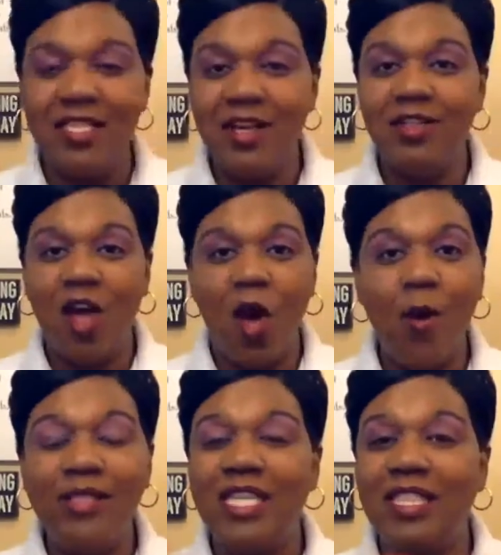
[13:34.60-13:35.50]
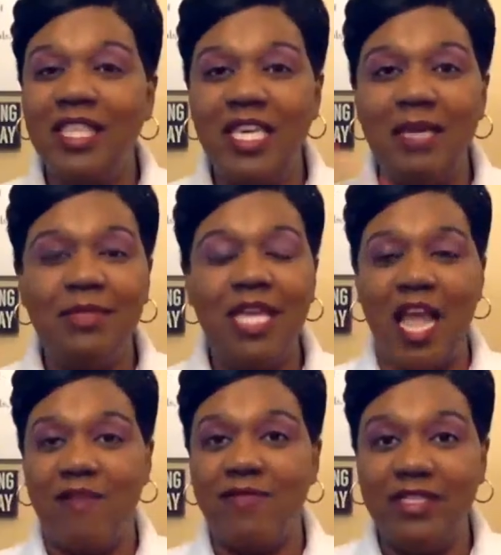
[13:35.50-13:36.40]
there's always a theme to
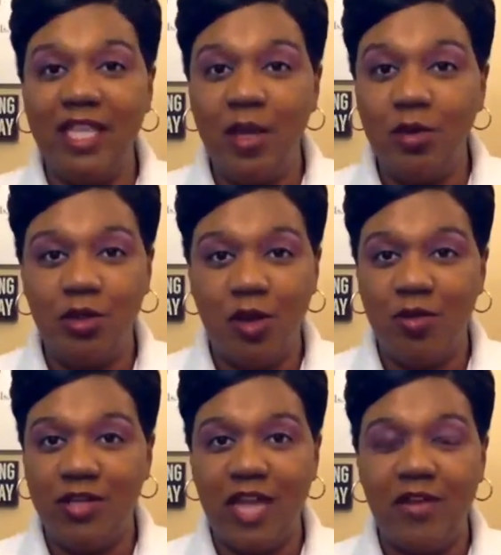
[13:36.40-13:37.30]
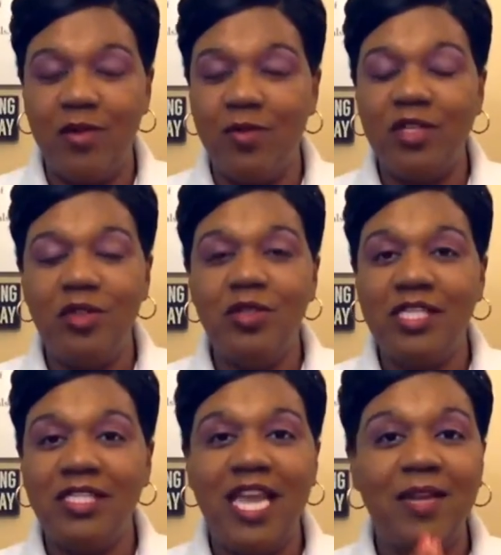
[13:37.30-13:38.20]
every single show that I do. What you
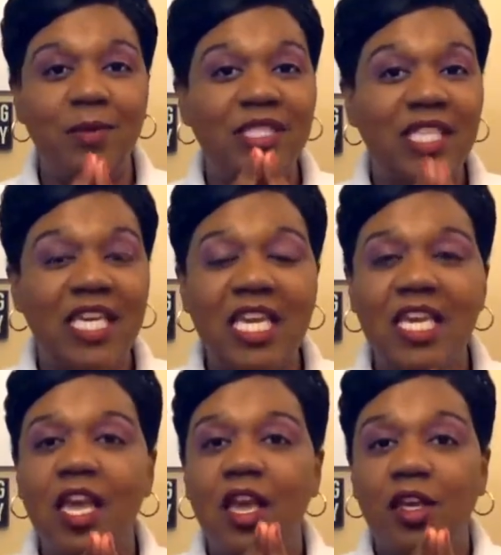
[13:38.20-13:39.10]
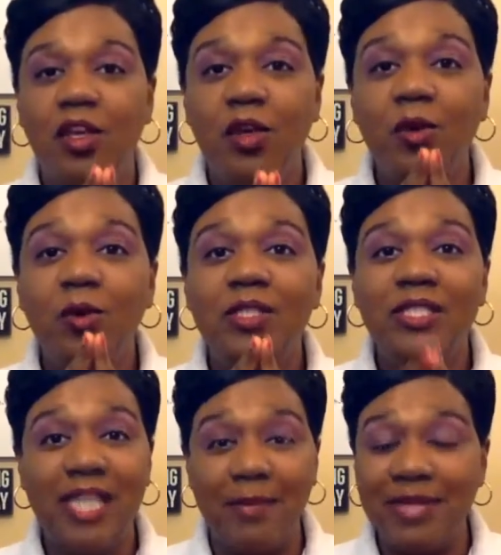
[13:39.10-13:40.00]
just said was key. You
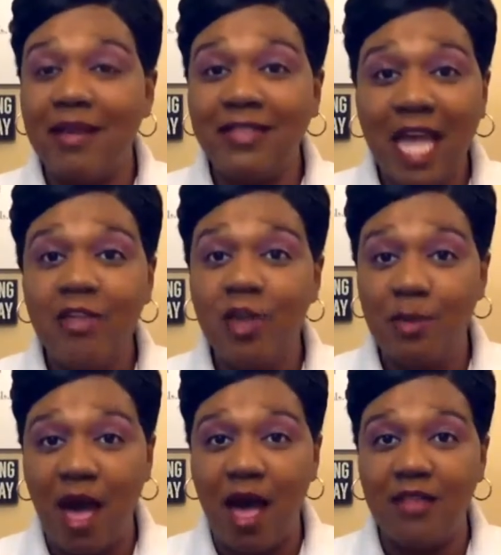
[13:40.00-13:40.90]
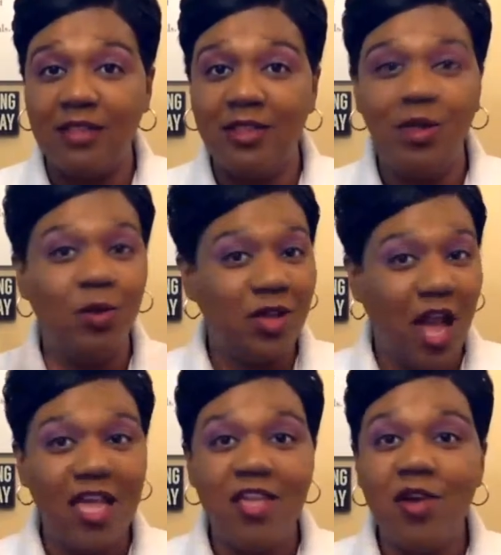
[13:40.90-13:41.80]
stepped outside your box. You were
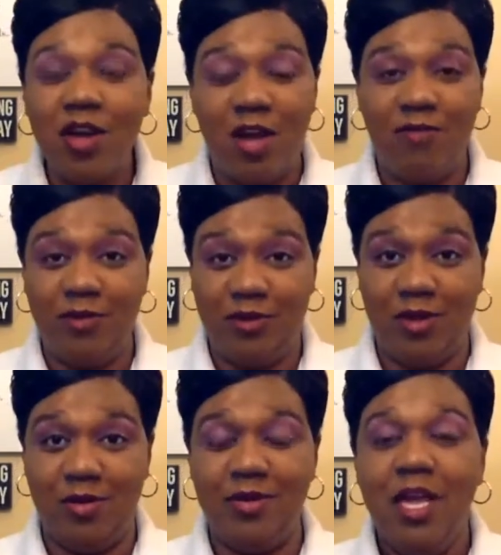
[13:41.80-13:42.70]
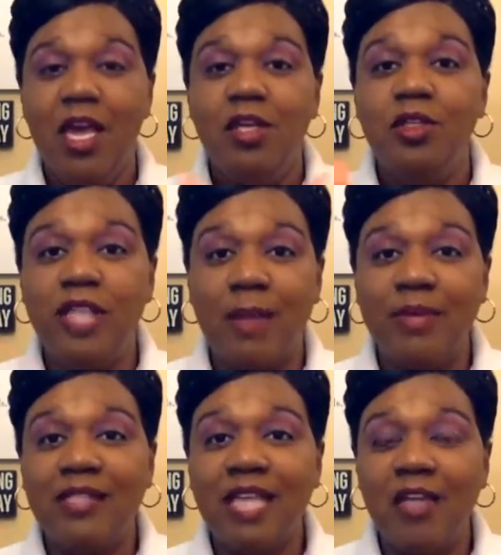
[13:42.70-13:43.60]
not in your comfort zone. You stepped
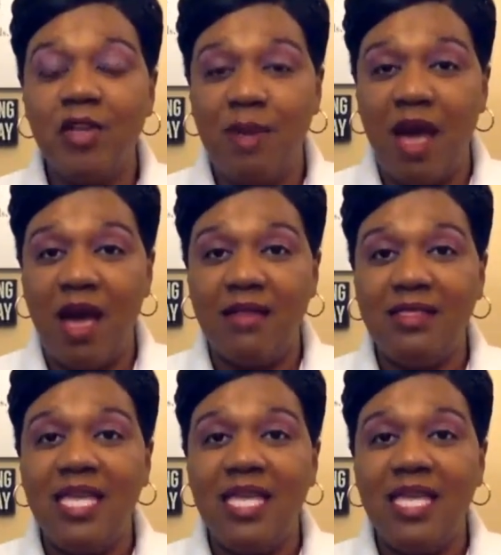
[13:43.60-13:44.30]
outside your box